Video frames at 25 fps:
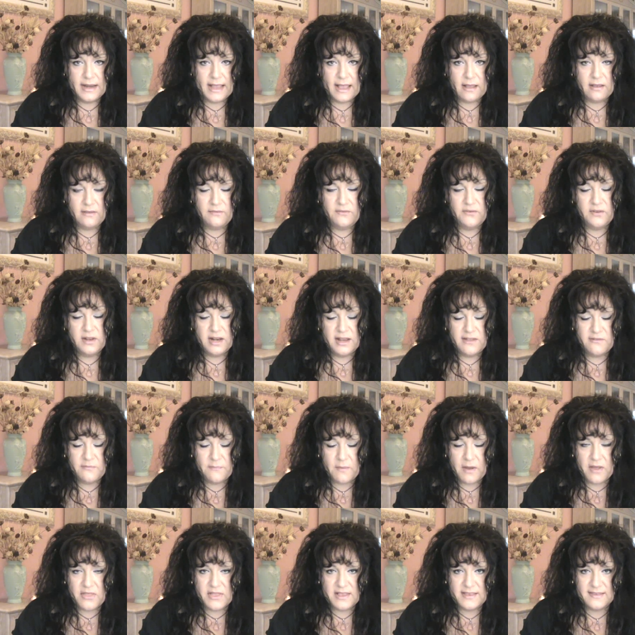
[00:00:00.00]
Now, if you
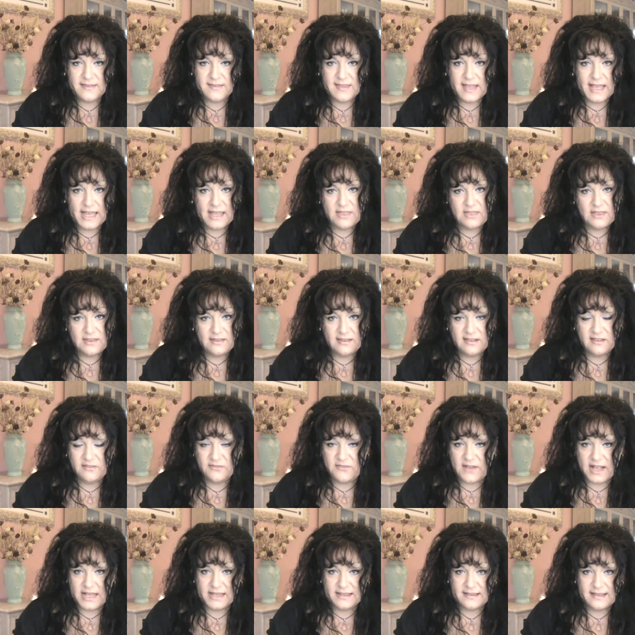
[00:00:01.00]
live by the sea, this
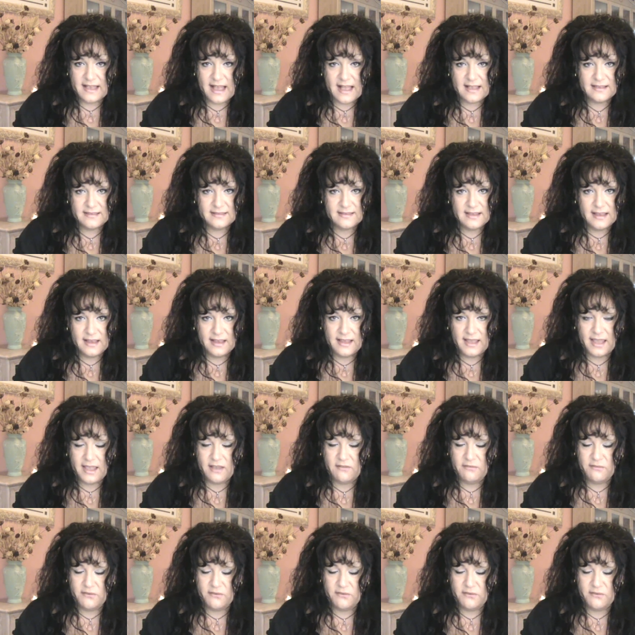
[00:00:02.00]
is fantastic.